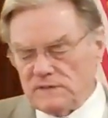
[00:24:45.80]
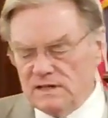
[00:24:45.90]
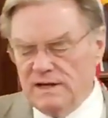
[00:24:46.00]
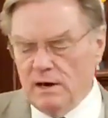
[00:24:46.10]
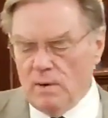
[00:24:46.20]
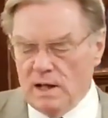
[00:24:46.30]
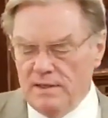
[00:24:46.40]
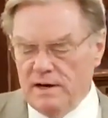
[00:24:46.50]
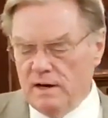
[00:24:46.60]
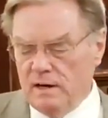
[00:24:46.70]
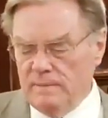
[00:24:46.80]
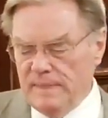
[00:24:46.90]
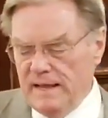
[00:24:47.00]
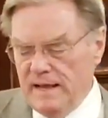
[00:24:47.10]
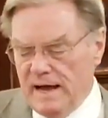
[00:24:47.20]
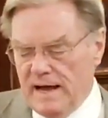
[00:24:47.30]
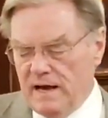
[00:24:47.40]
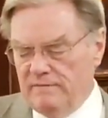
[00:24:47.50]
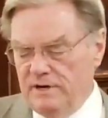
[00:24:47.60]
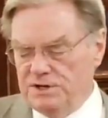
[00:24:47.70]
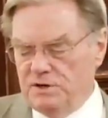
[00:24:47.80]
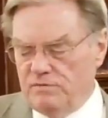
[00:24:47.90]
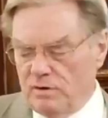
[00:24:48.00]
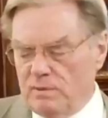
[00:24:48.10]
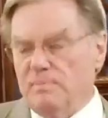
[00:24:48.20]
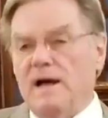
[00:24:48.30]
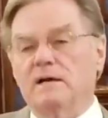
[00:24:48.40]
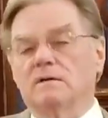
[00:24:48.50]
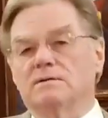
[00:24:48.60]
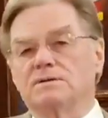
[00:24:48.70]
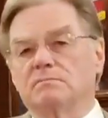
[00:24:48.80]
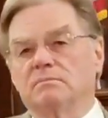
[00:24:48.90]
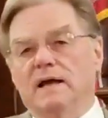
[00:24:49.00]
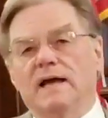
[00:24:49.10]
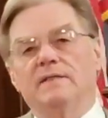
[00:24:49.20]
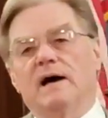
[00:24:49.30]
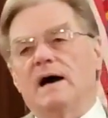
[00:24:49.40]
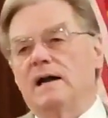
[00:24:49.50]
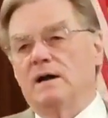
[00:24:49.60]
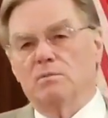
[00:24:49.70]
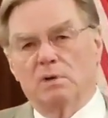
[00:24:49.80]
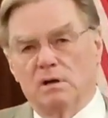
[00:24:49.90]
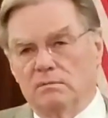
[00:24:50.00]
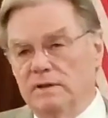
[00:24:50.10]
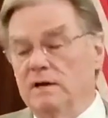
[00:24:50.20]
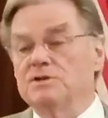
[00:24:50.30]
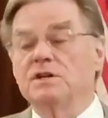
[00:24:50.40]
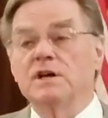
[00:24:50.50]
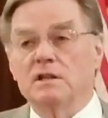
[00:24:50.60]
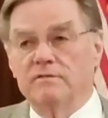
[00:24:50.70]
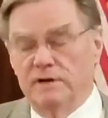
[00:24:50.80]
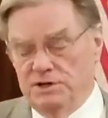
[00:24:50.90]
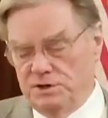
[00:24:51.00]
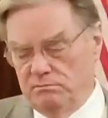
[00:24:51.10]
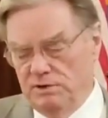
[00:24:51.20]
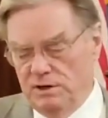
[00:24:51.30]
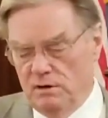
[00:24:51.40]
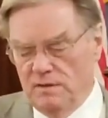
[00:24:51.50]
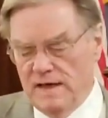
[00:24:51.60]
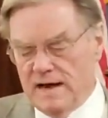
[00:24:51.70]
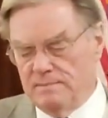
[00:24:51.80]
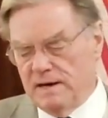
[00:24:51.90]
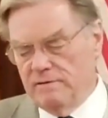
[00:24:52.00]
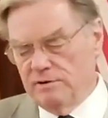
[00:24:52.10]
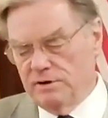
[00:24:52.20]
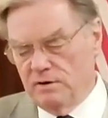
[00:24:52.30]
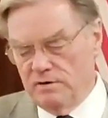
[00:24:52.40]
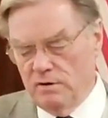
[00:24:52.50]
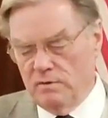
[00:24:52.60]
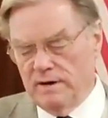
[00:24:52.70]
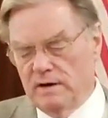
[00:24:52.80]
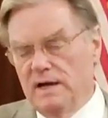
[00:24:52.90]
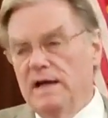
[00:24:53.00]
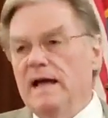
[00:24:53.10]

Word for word: Now, while there, I had a vision for the bikers and the hot air balloon. There's another vision. You know that. I'm not even going to go there.